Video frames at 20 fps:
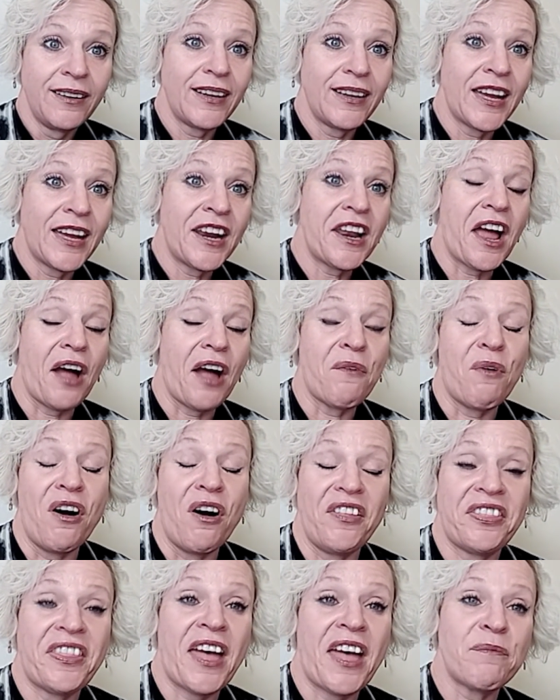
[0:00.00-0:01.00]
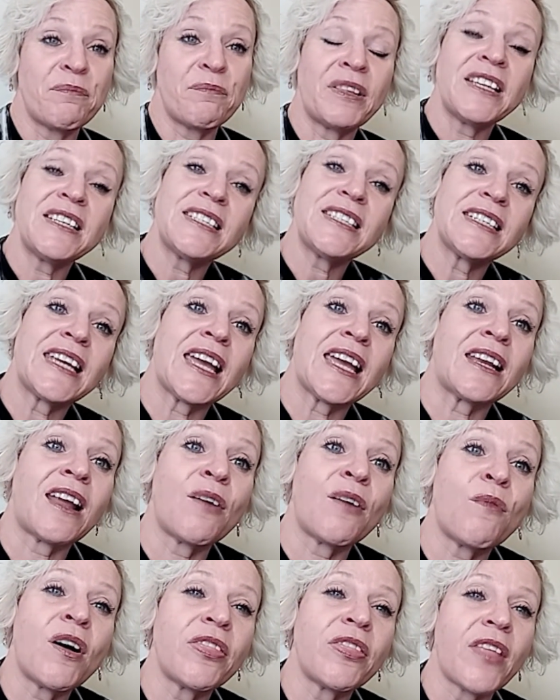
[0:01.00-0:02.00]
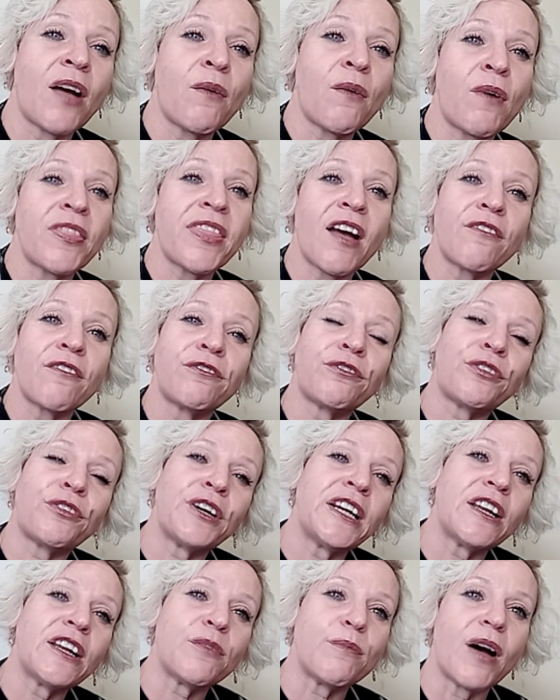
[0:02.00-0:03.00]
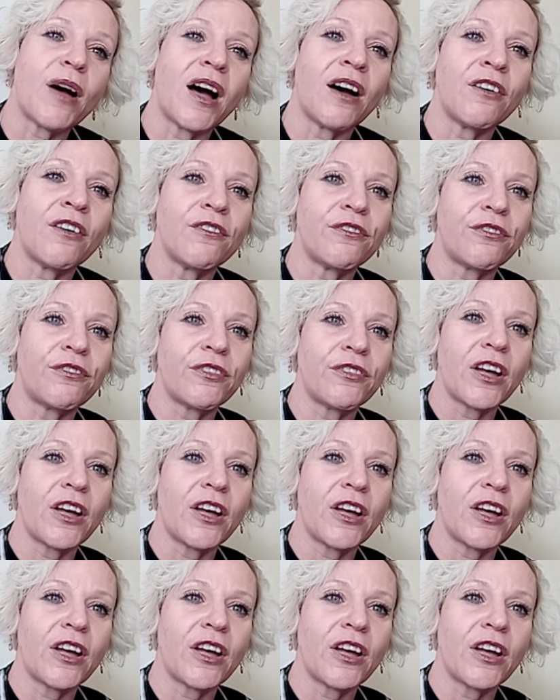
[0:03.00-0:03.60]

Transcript: And I want that bliss again. I want that freedom of